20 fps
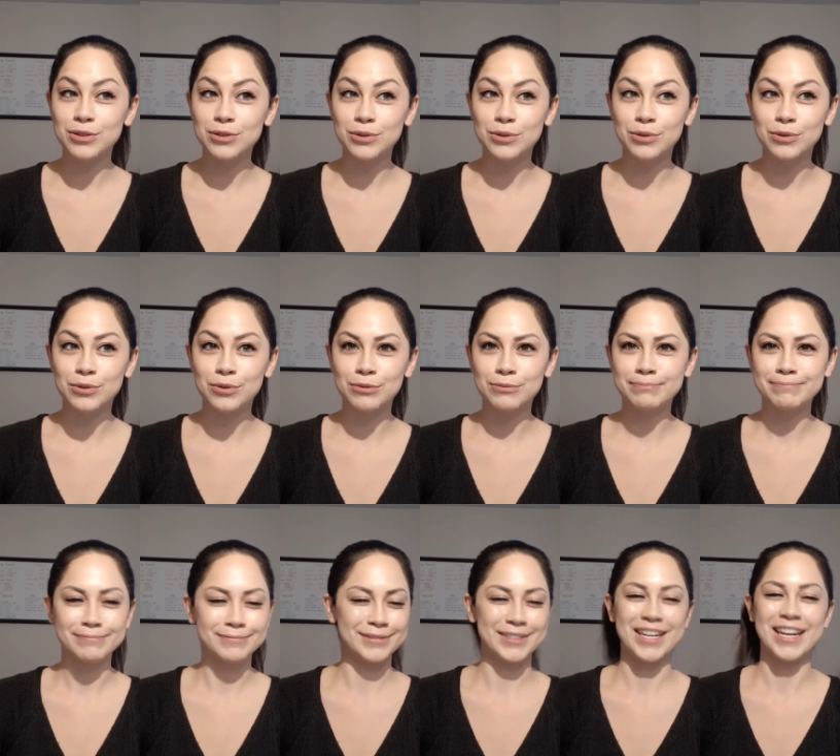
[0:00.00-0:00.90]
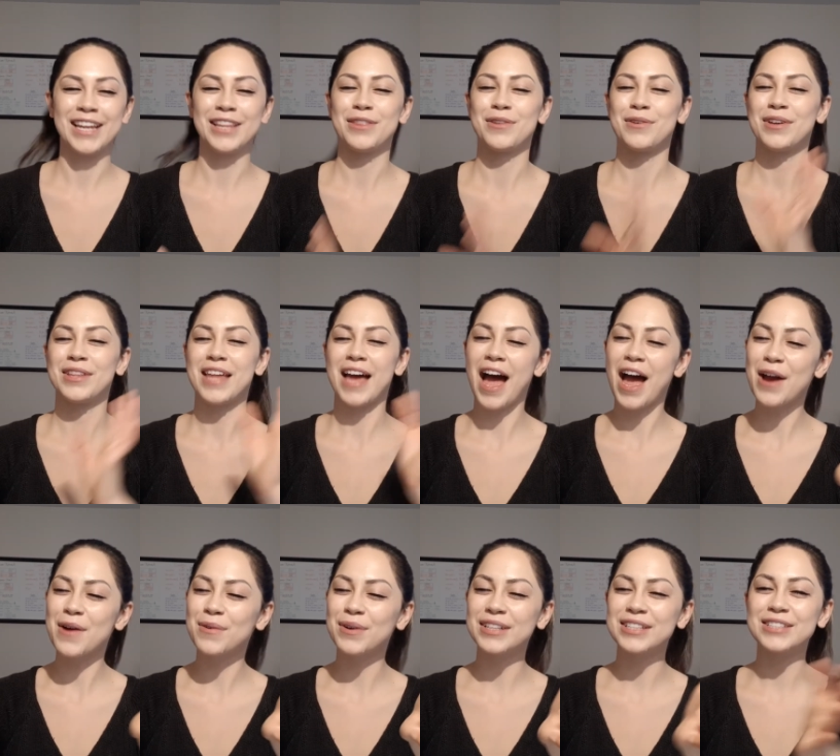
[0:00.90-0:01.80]
to, the one that
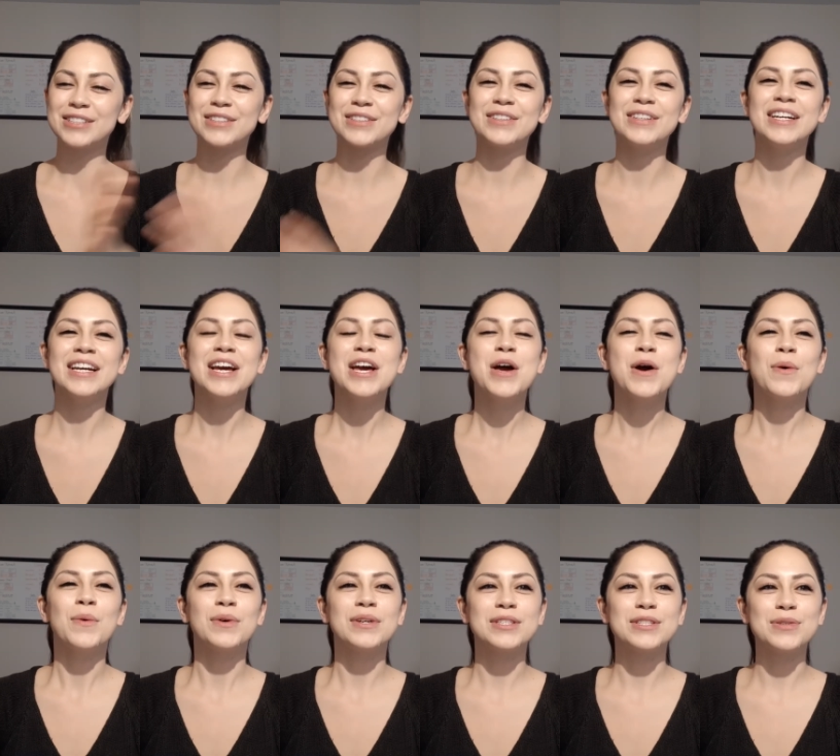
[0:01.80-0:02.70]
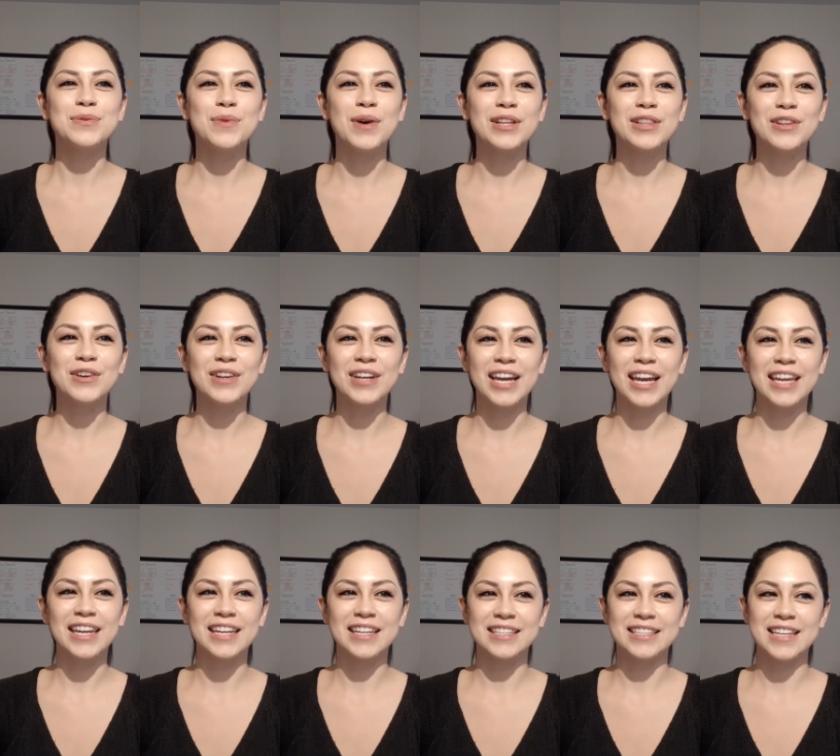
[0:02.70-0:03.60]
I went to was the one
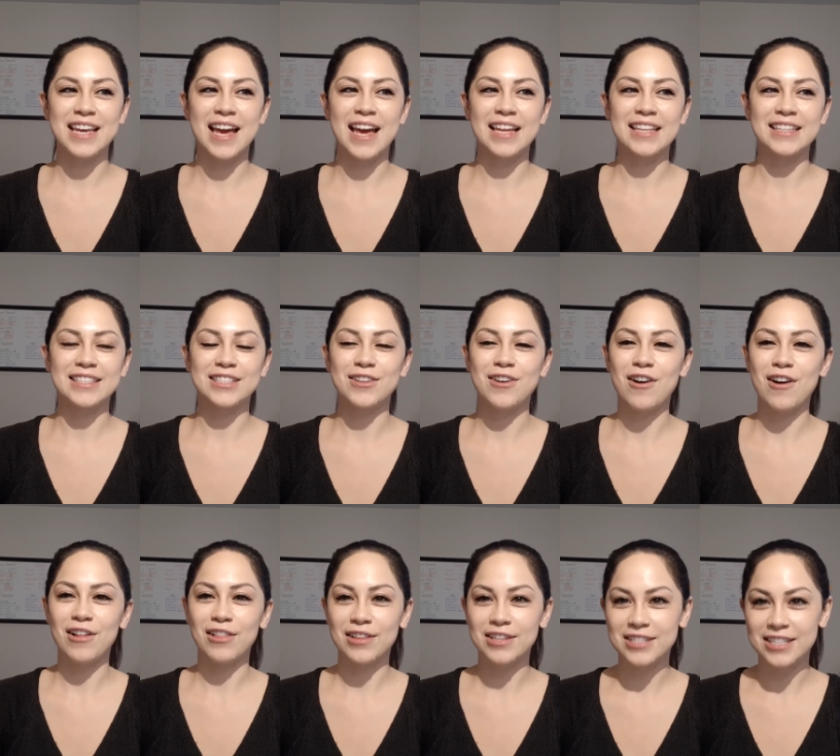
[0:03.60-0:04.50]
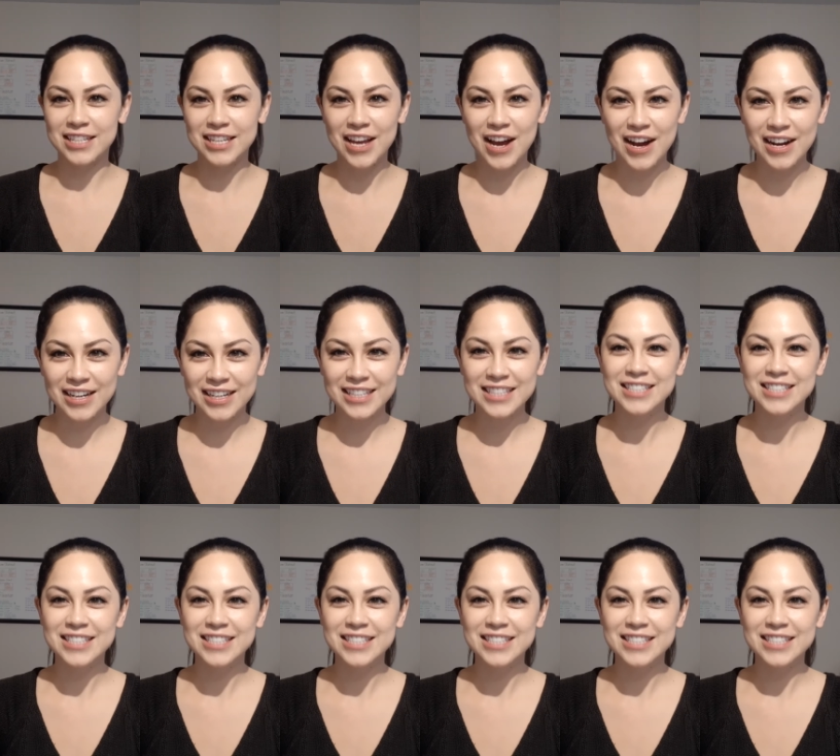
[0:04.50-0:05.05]
located at College and Yonge.